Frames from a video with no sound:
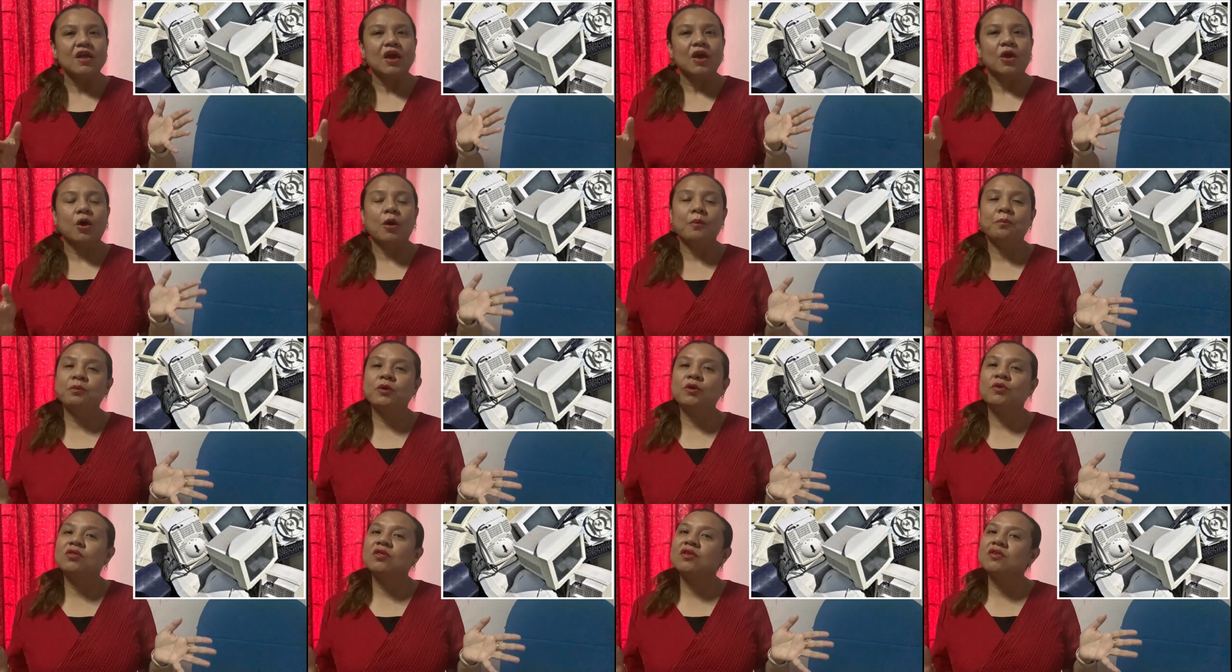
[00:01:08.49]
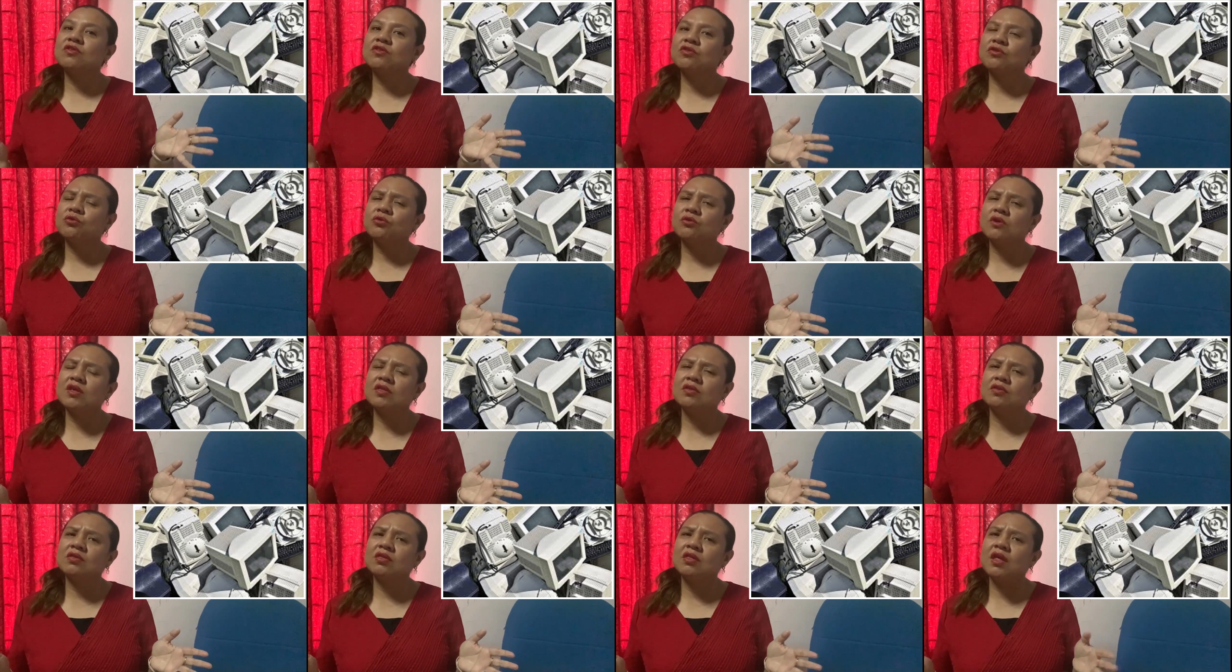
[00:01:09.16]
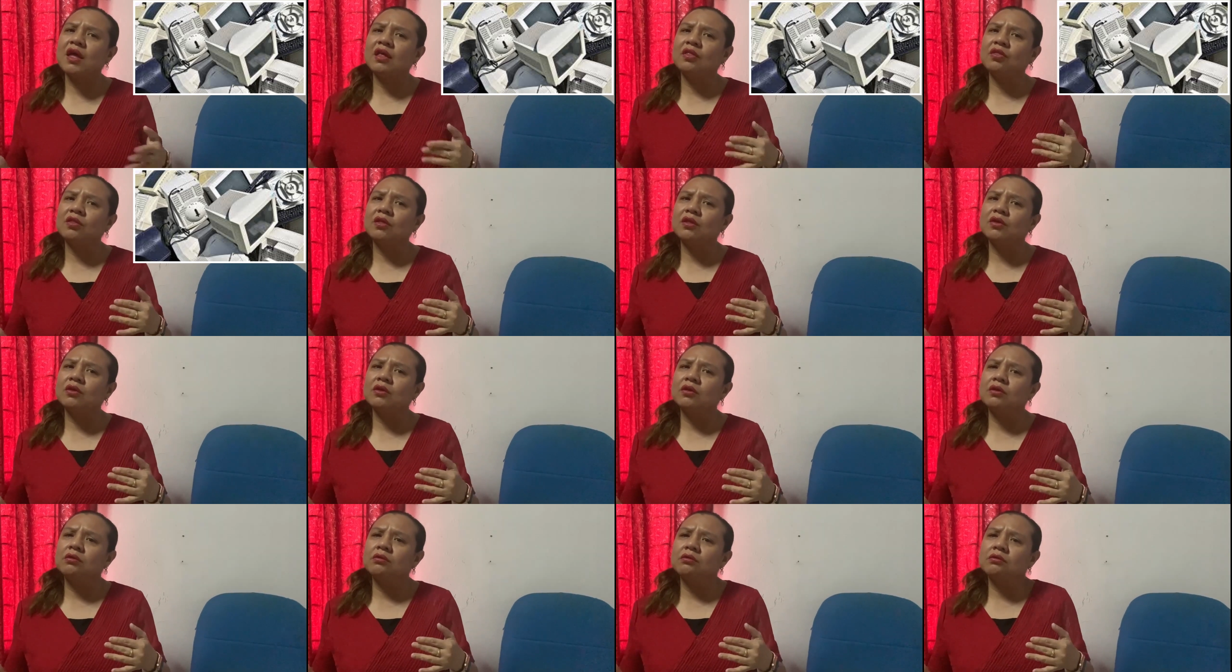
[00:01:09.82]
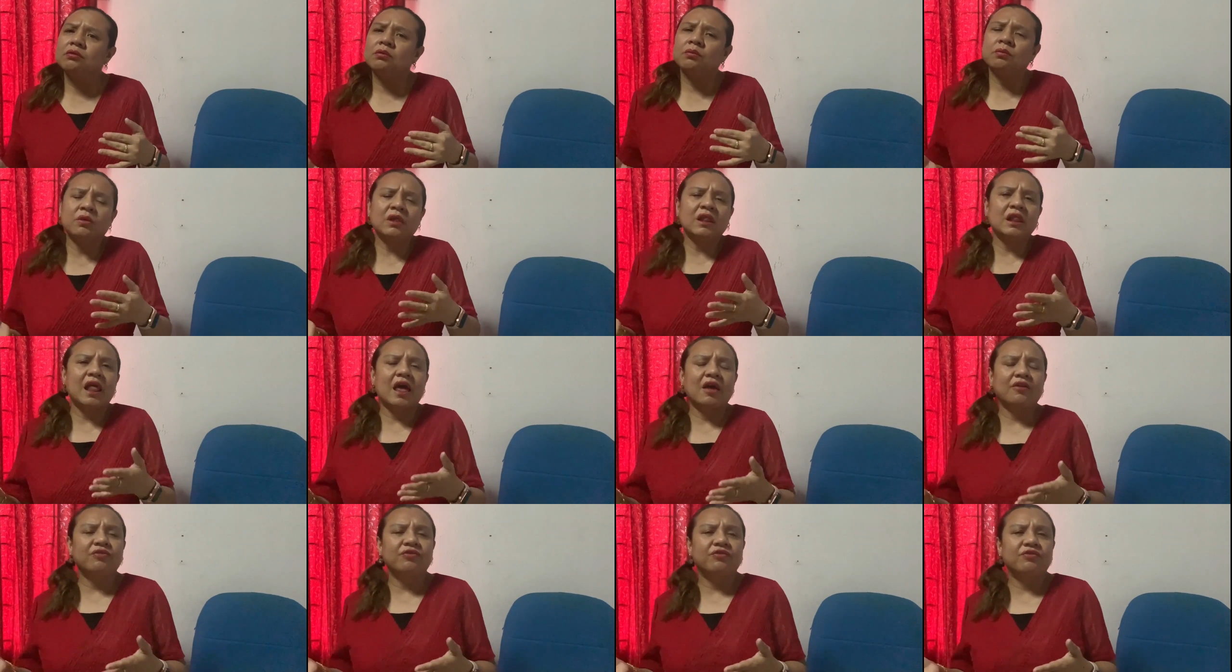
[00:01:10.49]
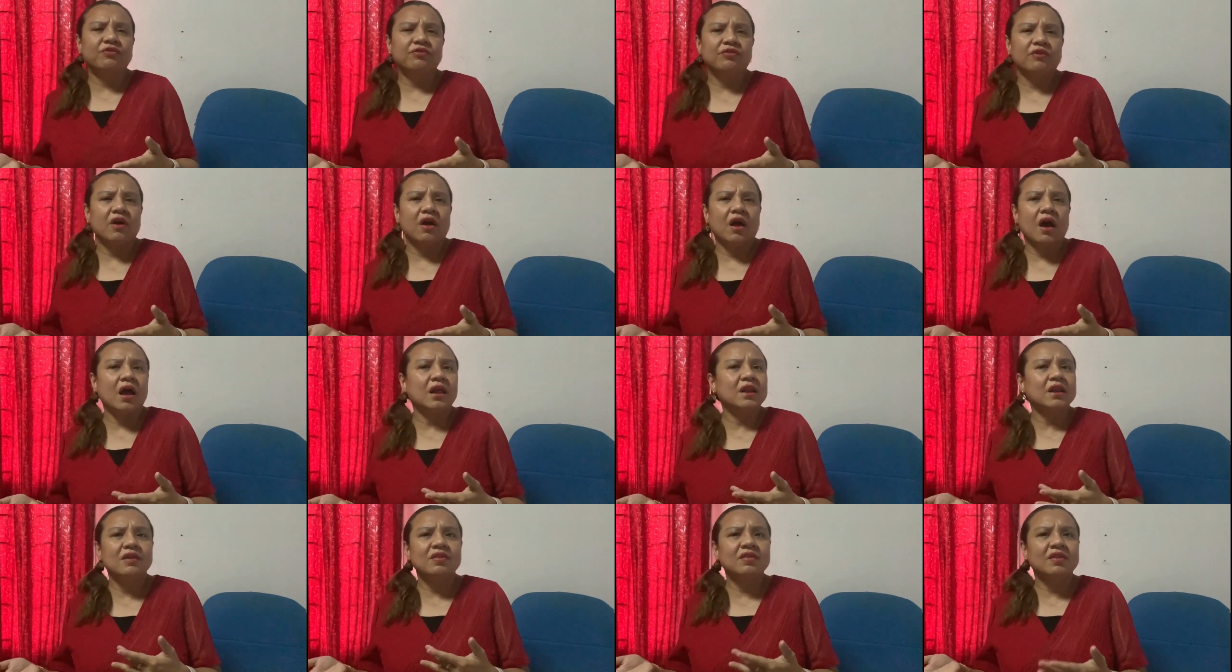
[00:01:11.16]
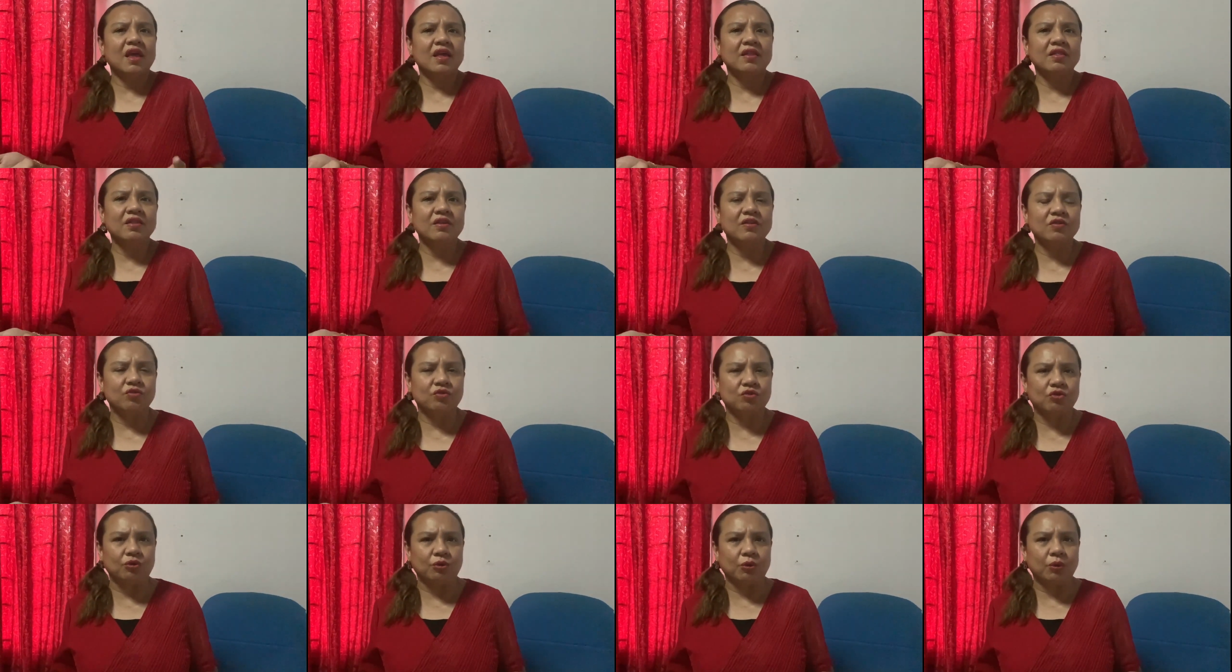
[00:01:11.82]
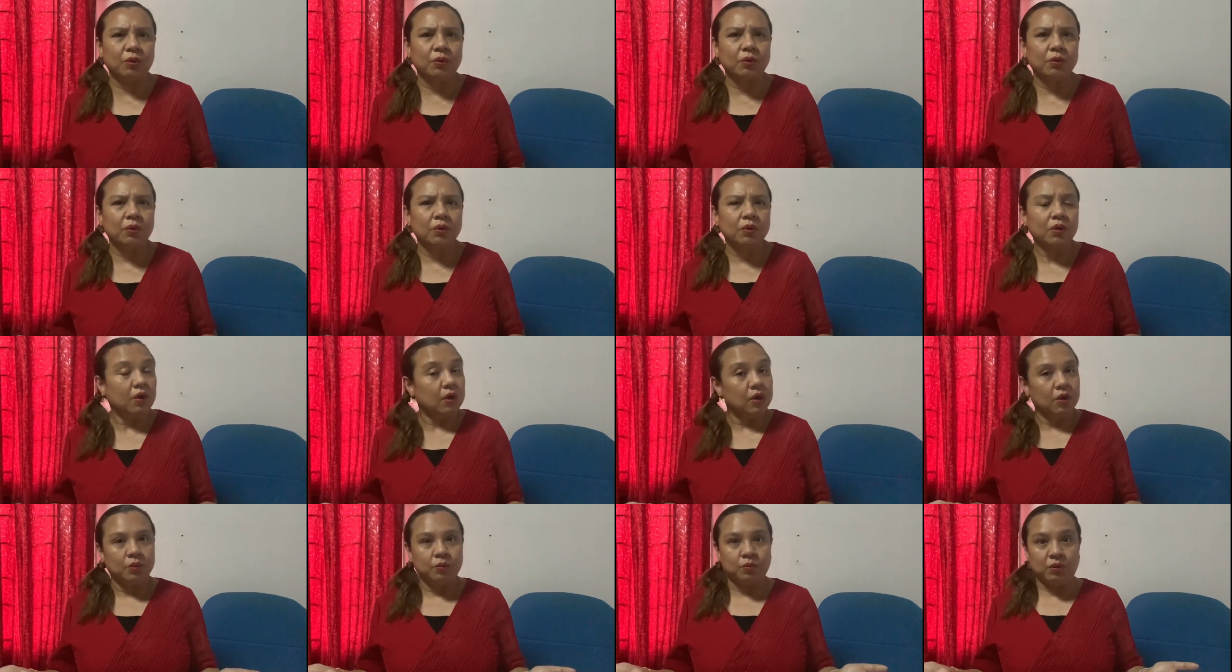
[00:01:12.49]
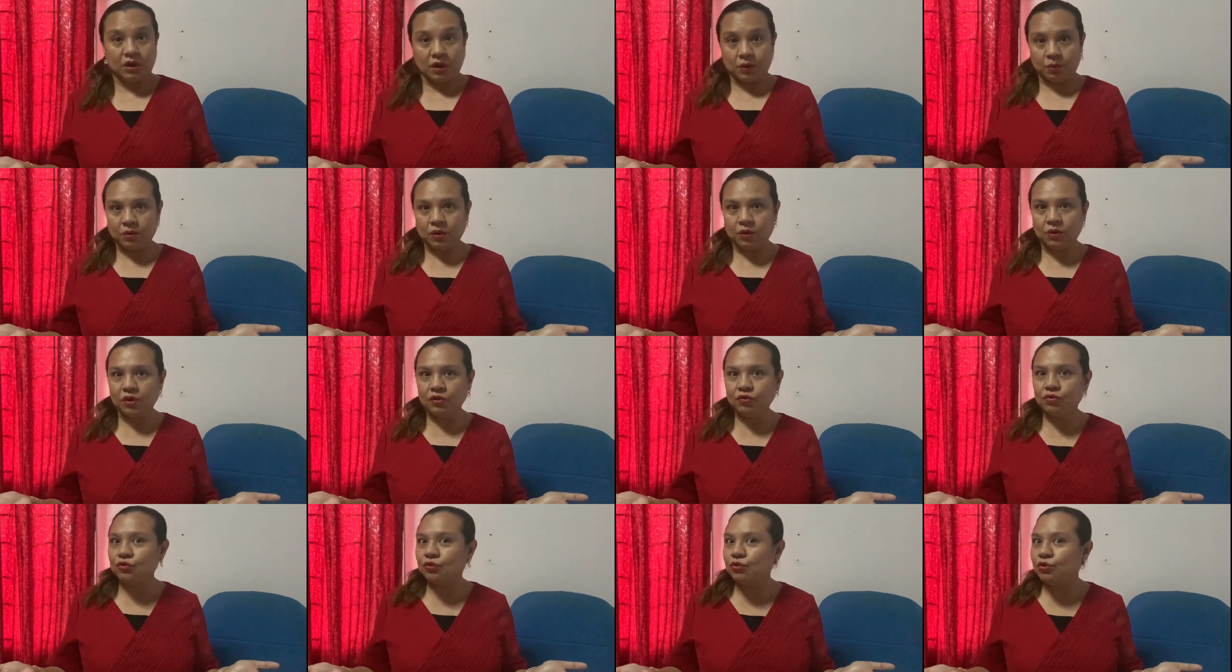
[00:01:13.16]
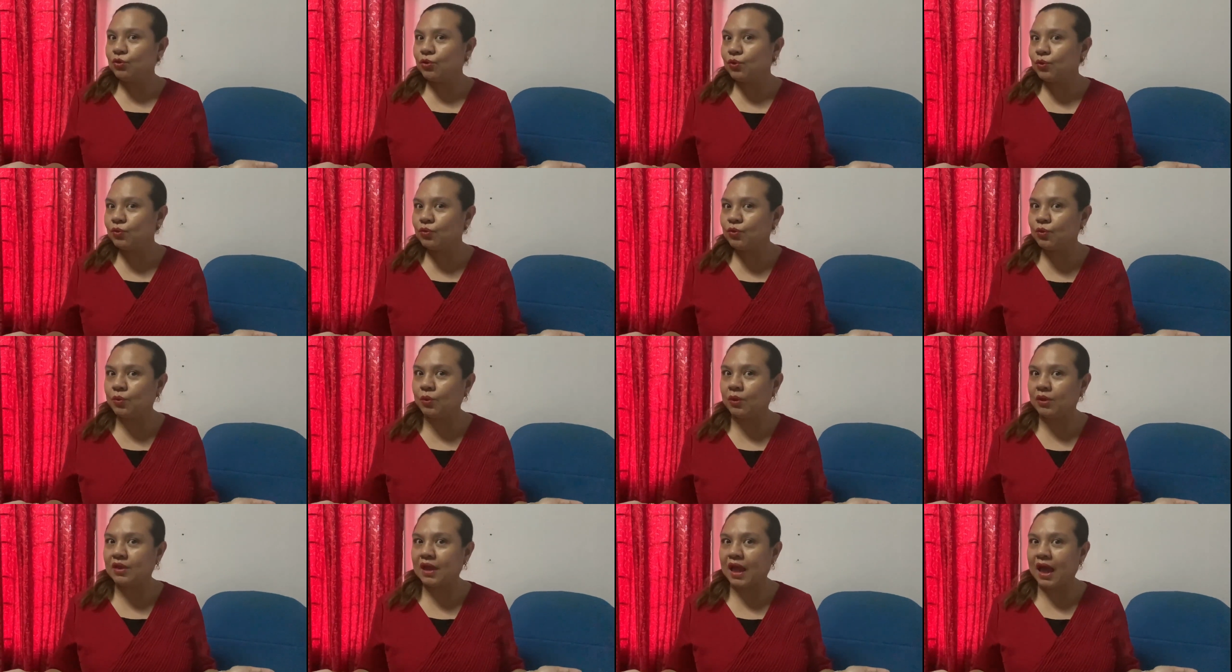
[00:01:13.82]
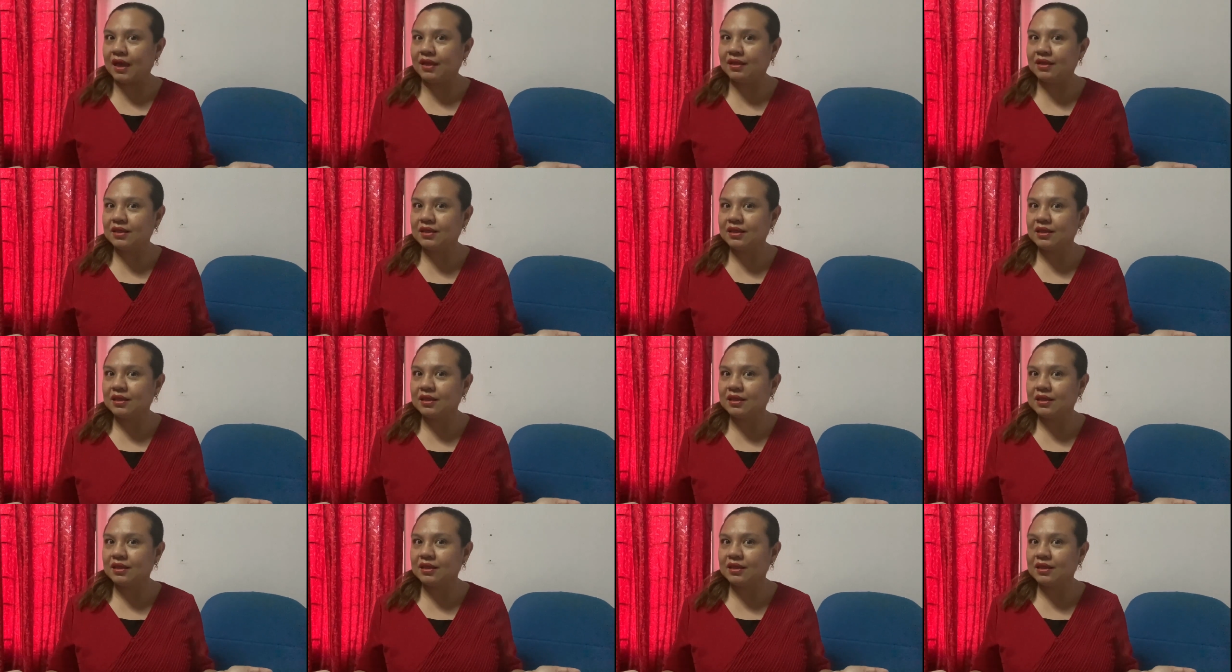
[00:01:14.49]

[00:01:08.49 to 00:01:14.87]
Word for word: computer screens that we left unattended to. What are we going to do to that?